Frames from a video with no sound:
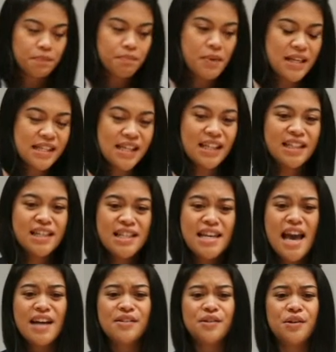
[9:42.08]
basically
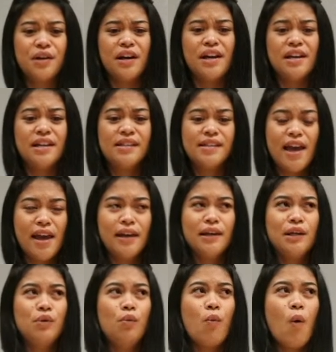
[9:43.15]
the answer is
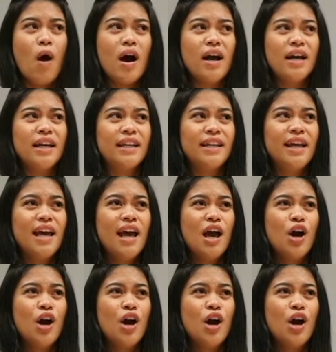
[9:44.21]
anyone